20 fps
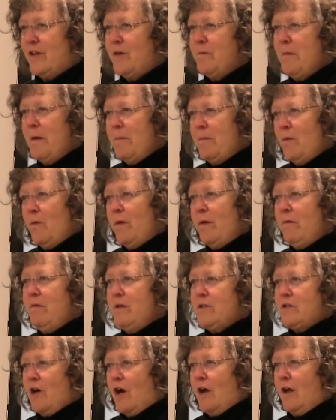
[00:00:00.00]
You remember we
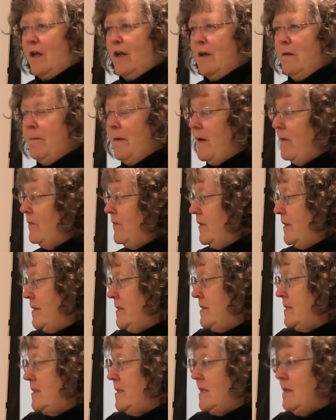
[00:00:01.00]
were talking about
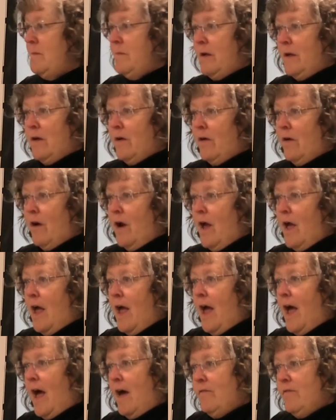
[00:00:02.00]
this team here
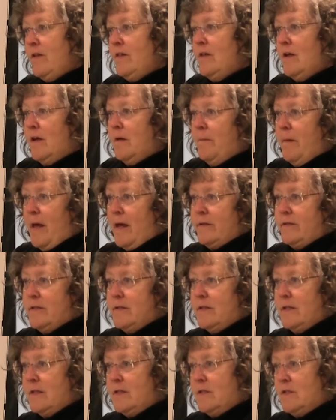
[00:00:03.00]
having the
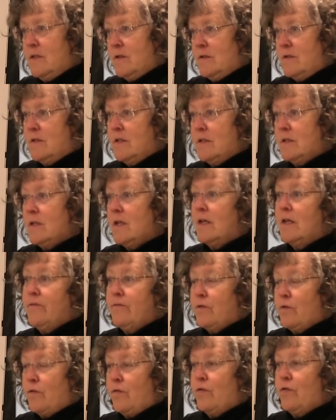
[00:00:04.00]
capacity to, to
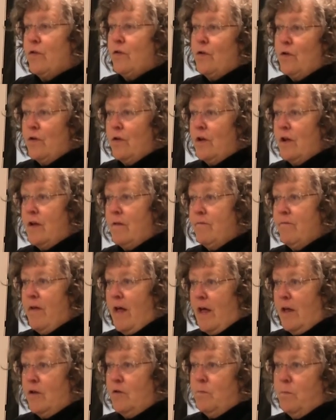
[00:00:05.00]
deliver 30
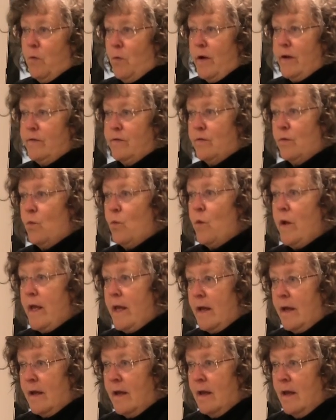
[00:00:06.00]
value points a
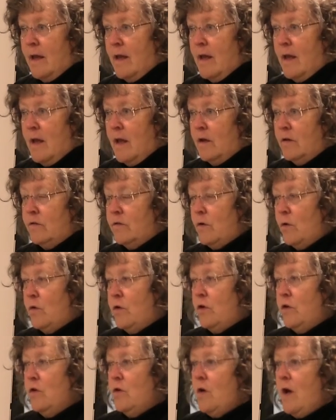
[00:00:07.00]
week. So
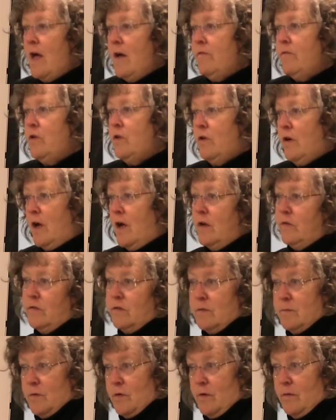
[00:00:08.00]
you have your
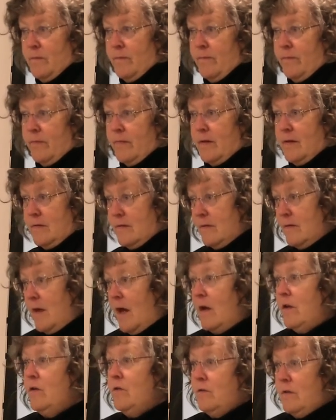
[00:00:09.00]
customer. This is
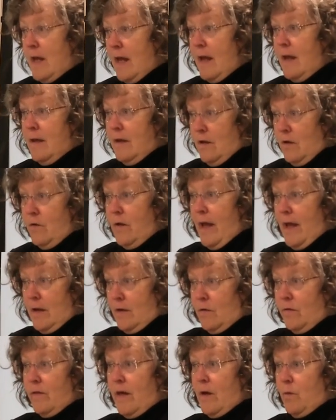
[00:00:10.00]
how you, net, you
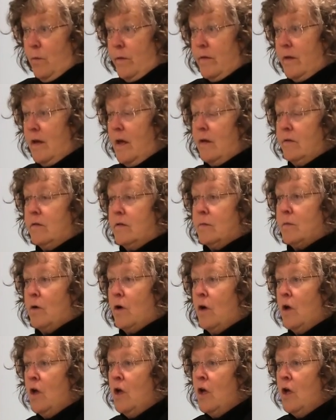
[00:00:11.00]
handle that with the customer.